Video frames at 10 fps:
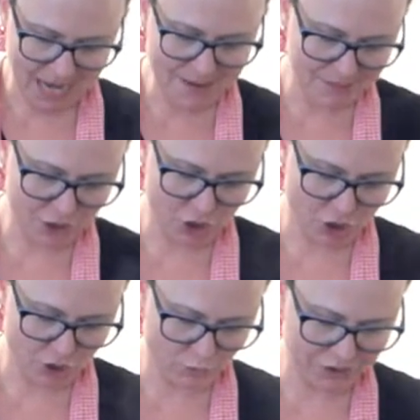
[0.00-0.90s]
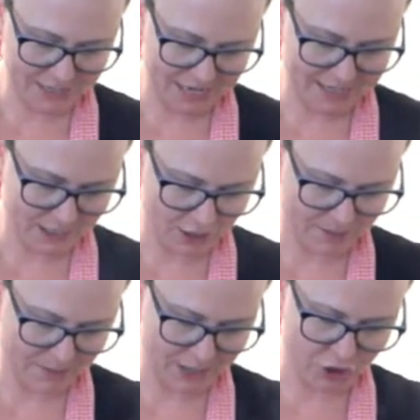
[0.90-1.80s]
I am the jerk who will stand here
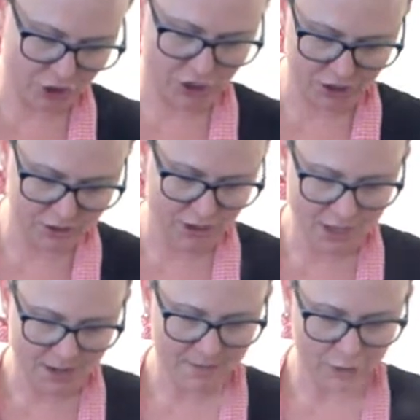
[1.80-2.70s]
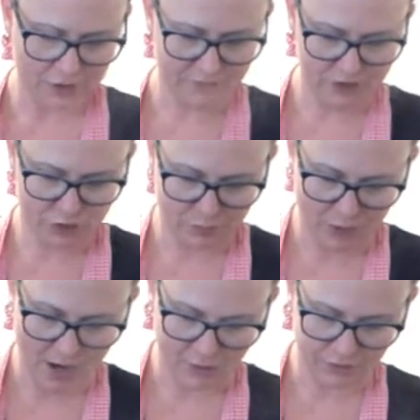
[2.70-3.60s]
and make sure Most of these are
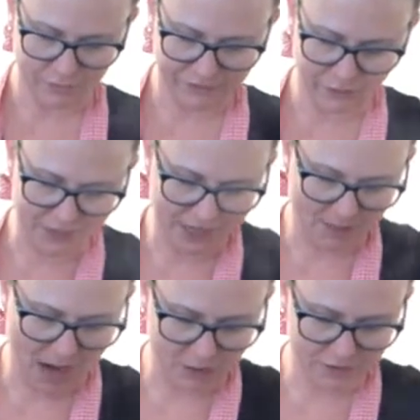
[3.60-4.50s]
brown before they come out.